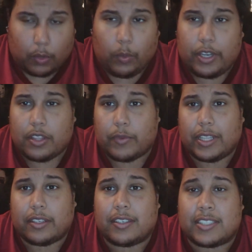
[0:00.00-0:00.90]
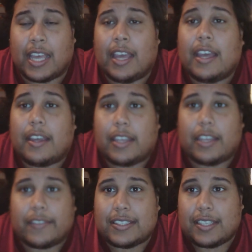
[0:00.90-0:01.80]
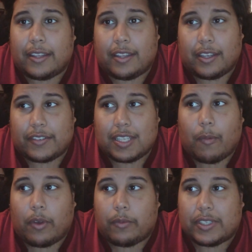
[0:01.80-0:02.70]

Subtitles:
One of the realtors even said that if someone